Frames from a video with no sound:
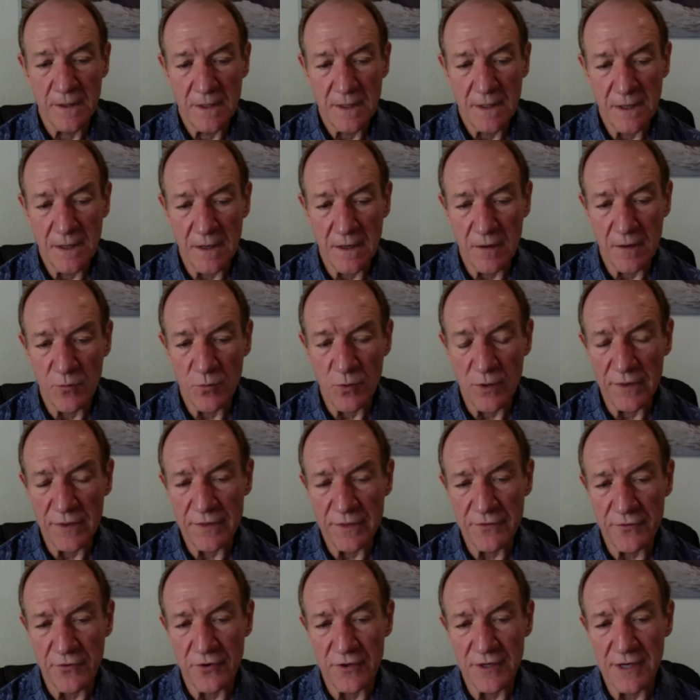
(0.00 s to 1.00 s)

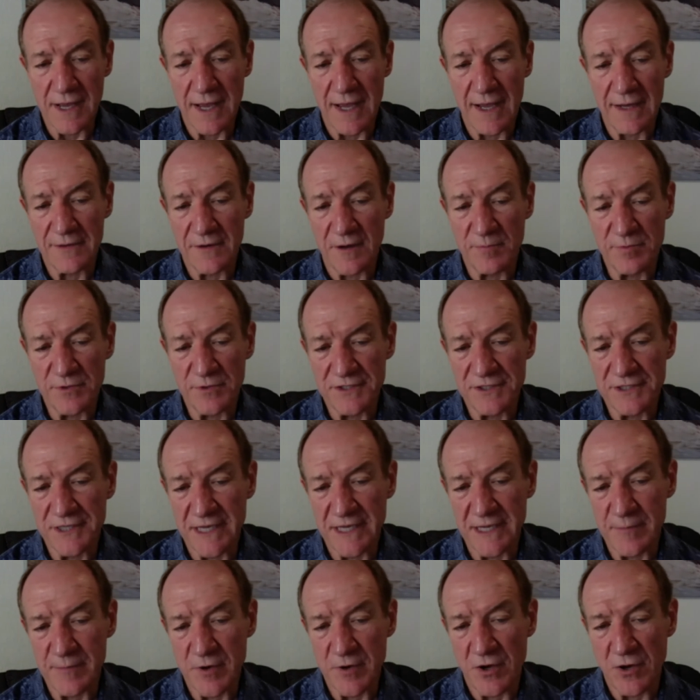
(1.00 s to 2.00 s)
1/3 got a
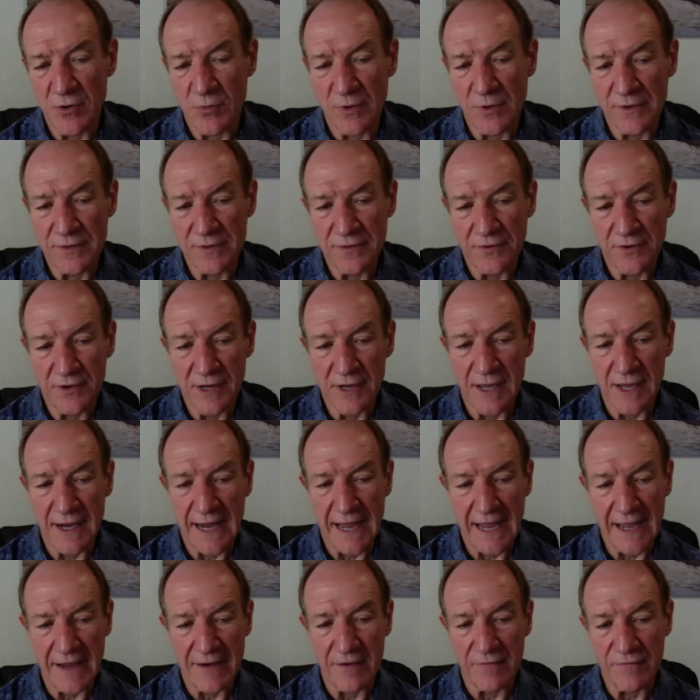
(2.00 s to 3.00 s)
placebo, 1/3
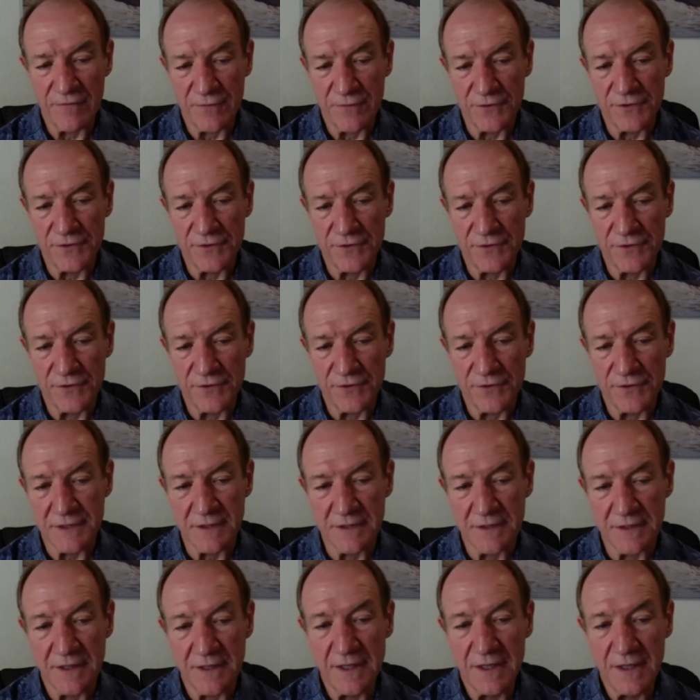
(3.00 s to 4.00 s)
got full dose,
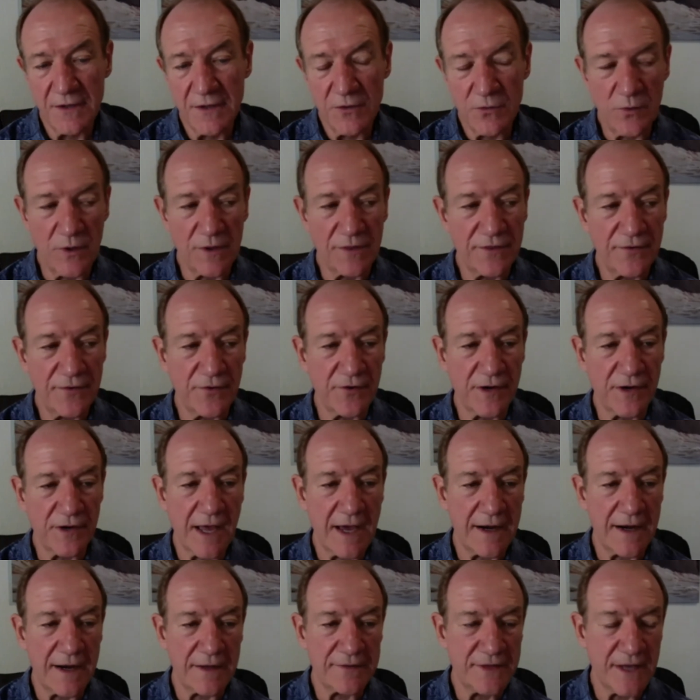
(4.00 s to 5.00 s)
and 1/3
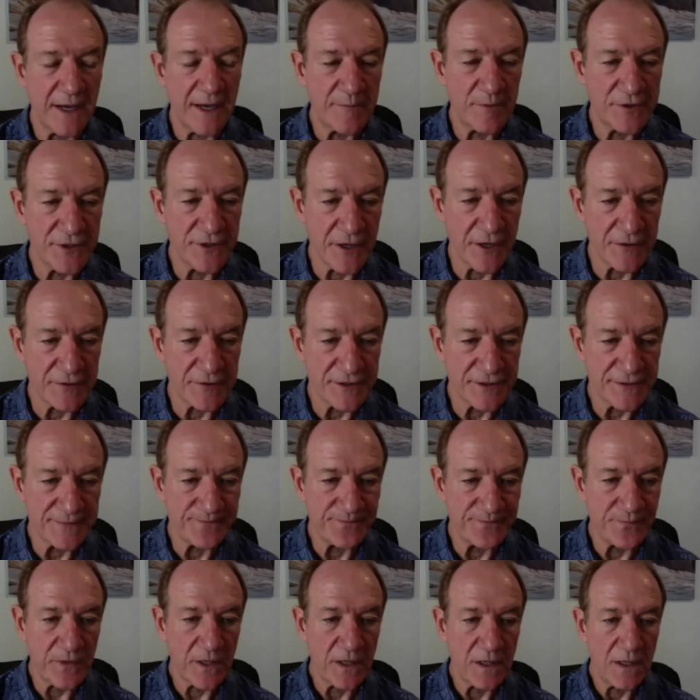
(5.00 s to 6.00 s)
got a double dose.
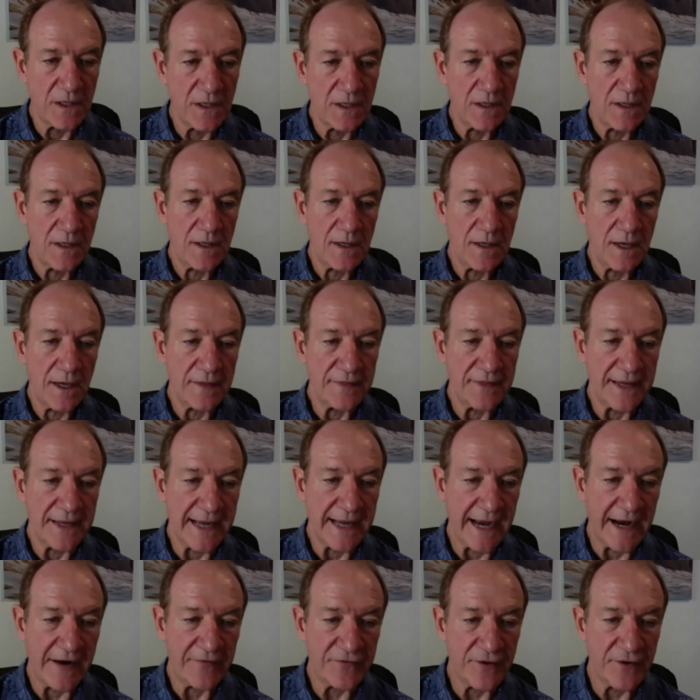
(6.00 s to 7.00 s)
I think
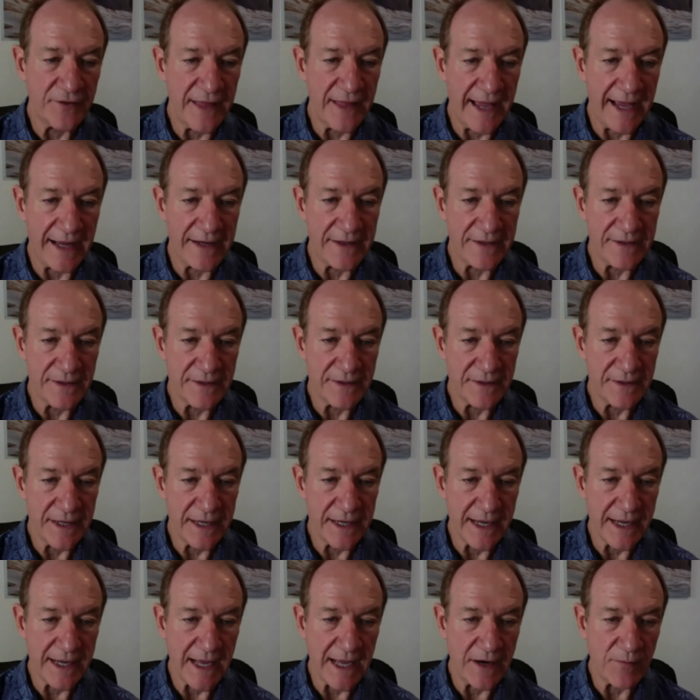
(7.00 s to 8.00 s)
after that, they
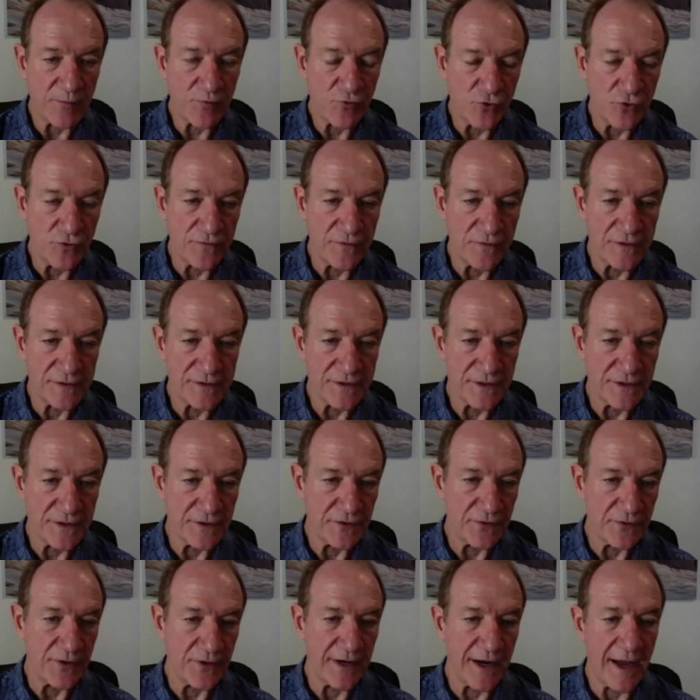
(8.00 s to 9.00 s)
got approval to
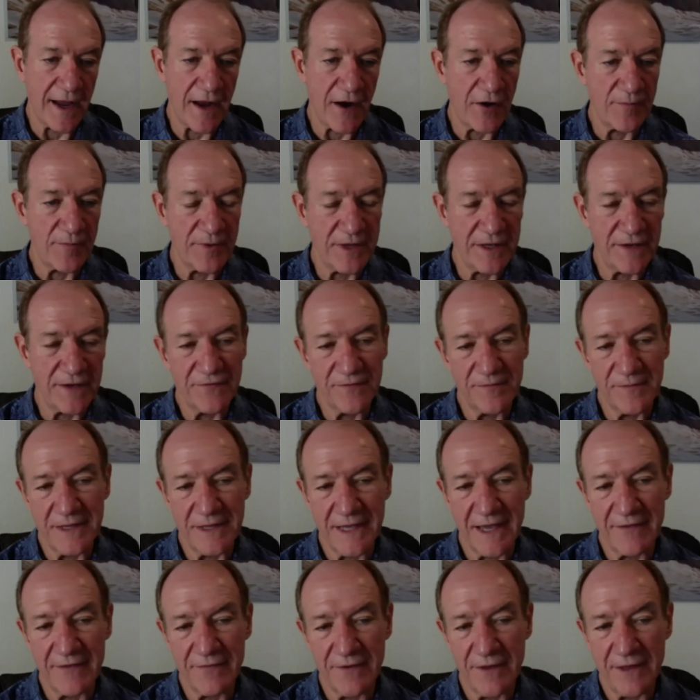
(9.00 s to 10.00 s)
do an IRB from the
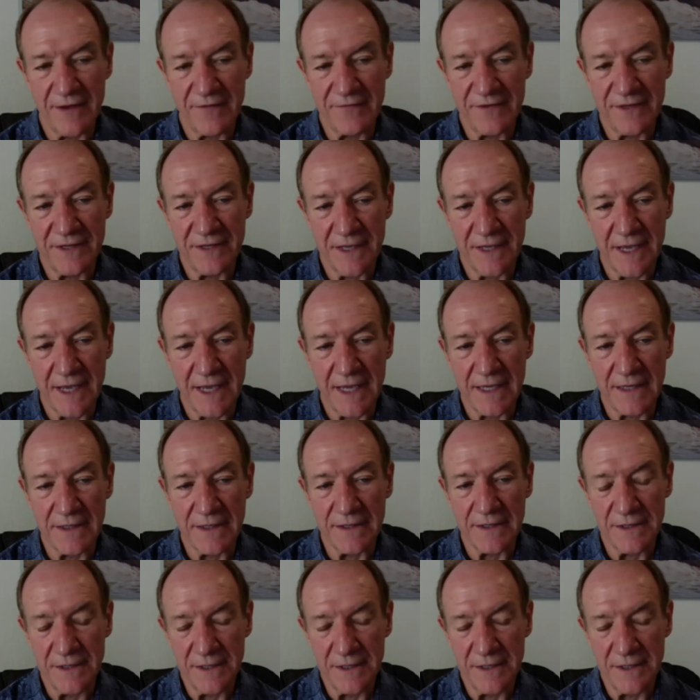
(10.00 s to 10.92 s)
FDA, and